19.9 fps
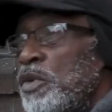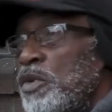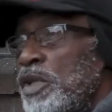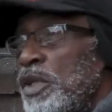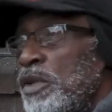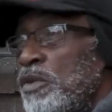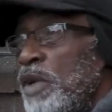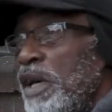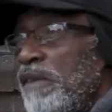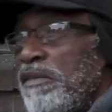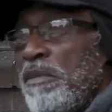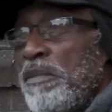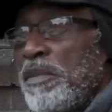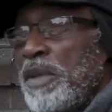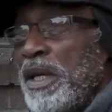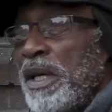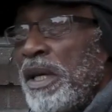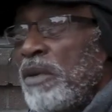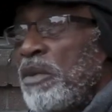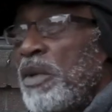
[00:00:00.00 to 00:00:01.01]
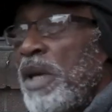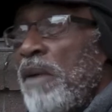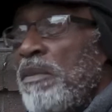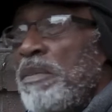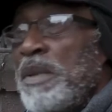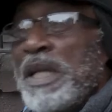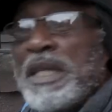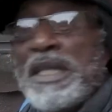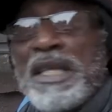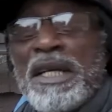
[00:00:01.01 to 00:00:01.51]
music, we have to pay. We have to
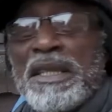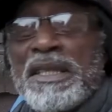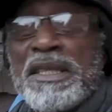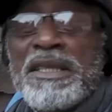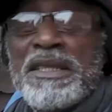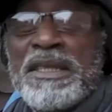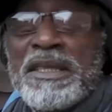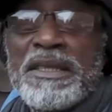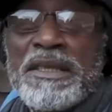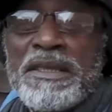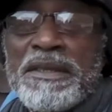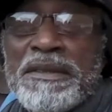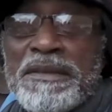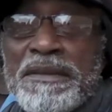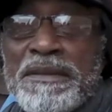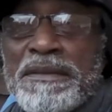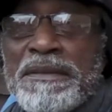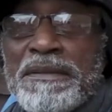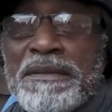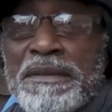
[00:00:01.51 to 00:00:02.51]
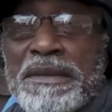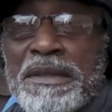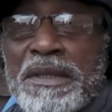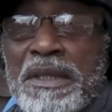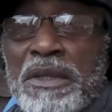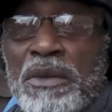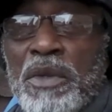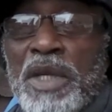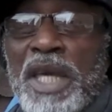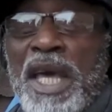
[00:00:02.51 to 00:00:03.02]
pay tax now.
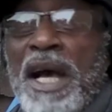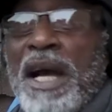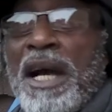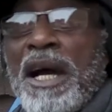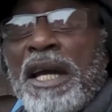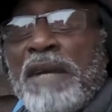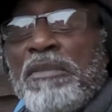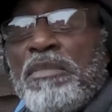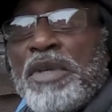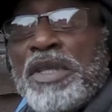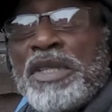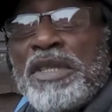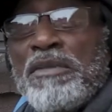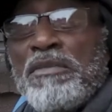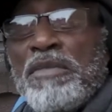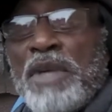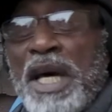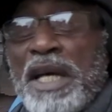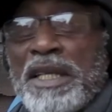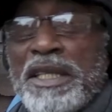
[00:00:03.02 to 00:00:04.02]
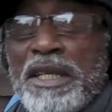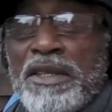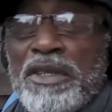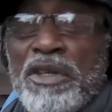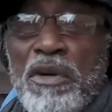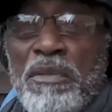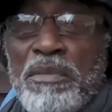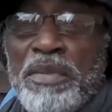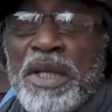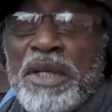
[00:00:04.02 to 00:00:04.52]
We can't go to the prison plant and
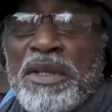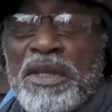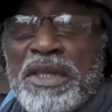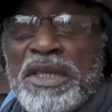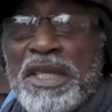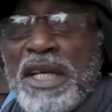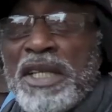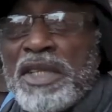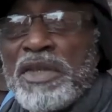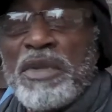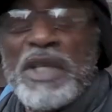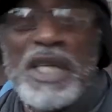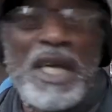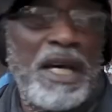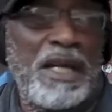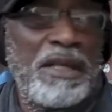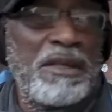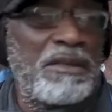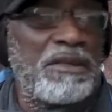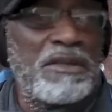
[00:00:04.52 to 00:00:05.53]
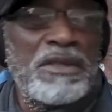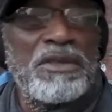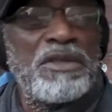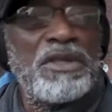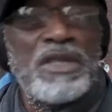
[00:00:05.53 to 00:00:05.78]
don't pay no tax. We can't do